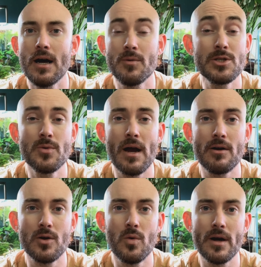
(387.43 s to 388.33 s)
With 2-Hour
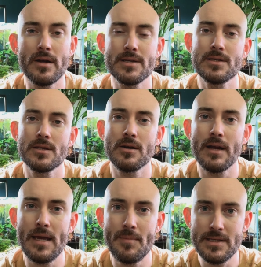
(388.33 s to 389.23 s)
Aquarius, their
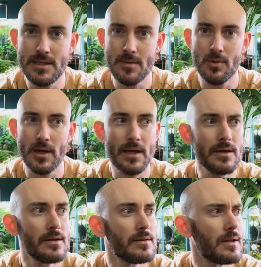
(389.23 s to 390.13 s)
APT
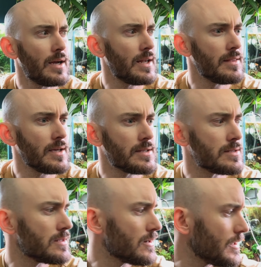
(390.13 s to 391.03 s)
brand line, I think
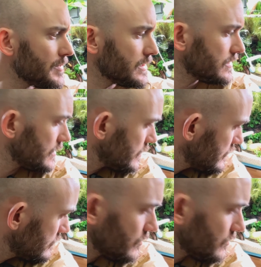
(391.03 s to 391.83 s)
it's their APT.